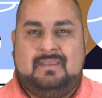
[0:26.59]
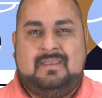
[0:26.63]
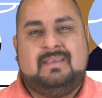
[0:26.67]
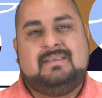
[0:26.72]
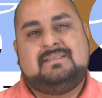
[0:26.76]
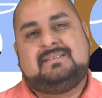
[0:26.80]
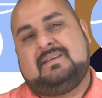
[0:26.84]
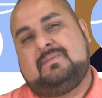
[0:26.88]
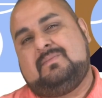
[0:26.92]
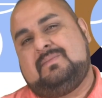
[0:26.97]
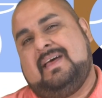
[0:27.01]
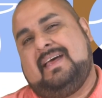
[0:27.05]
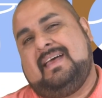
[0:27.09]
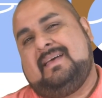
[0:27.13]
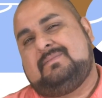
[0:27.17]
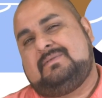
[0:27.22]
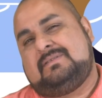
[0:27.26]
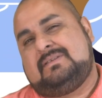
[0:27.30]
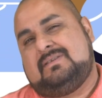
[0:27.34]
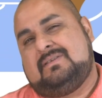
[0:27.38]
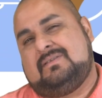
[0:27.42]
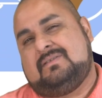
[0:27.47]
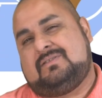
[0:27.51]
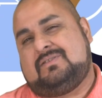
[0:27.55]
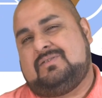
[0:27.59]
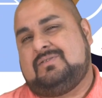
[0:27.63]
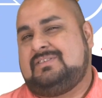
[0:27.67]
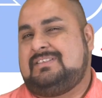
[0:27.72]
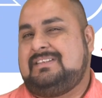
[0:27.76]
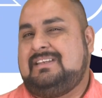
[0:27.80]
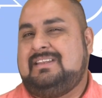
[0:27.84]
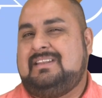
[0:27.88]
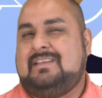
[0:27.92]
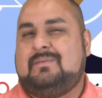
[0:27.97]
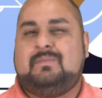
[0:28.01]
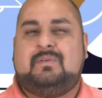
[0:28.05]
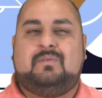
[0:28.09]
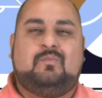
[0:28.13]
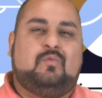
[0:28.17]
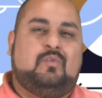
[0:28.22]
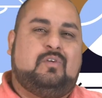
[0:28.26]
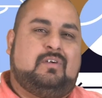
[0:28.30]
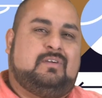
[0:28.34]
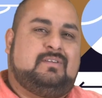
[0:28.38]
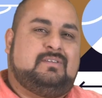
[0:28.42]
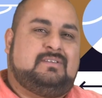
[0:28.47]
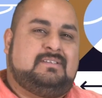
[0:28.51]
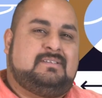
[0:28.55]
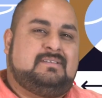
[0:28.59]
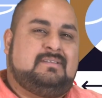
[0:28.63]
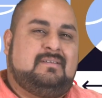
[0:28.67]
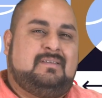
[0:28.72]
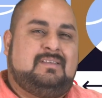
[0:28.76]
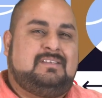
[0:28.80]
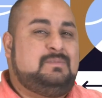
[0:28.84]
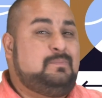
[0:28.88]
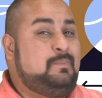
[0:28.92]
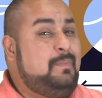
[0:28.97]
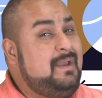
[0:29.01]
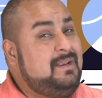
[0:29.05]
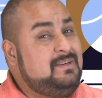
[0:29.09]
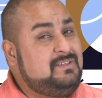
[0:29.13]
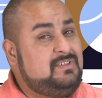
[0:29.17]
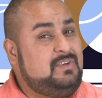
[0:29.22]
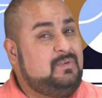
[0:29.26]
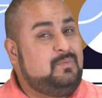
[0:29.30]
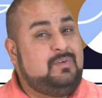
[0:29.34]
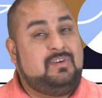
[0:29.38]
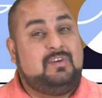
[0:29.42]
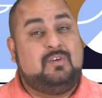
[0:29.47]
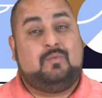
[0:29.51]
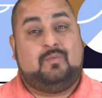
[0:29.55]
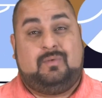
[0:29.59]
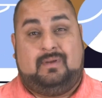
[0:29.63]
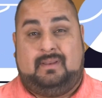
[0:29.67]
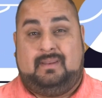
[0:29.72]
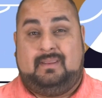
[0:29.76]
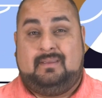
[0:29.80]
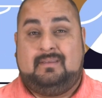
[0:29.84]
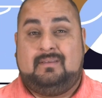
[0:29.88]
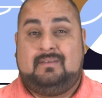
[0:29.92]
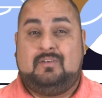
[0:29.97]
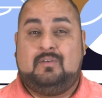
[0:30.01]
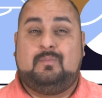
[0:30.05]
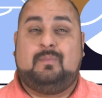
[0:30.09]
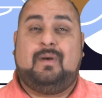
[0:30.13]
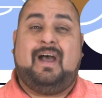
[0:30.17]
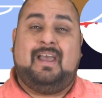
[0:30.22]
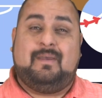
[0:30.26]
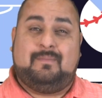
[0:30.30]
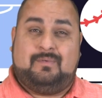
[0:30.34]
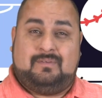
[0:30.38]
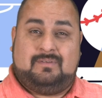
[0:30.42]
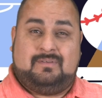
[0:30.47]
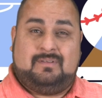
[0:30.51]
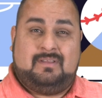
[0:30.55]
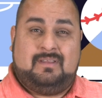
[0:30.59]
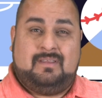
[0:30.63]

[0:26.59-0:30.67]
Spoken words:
Sometimes you see them in words, especially when you're reading your Bible.